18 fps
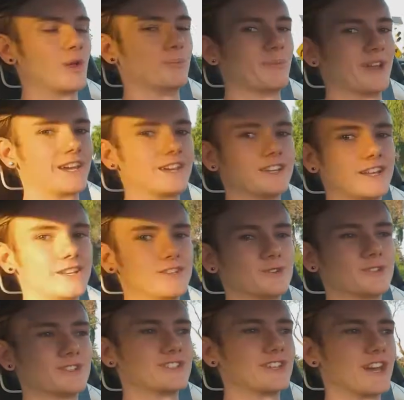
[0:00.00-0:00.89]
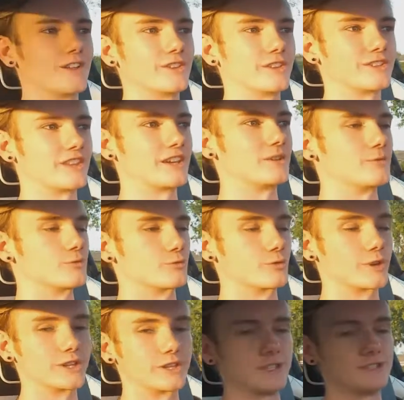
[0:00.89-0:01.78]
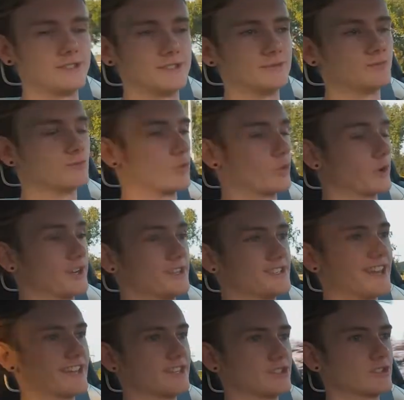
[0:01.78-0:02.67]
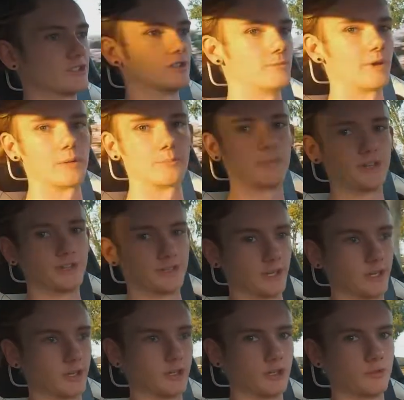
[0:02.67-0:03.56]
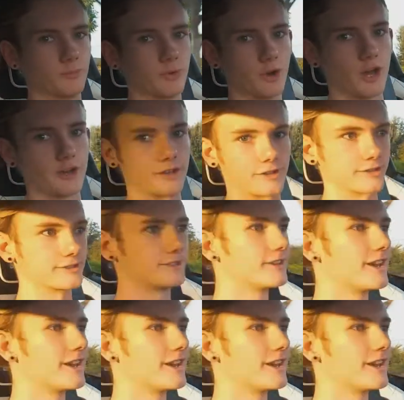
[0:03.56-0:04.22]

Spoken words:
made, and you can tell that they really were intentional about building a good product.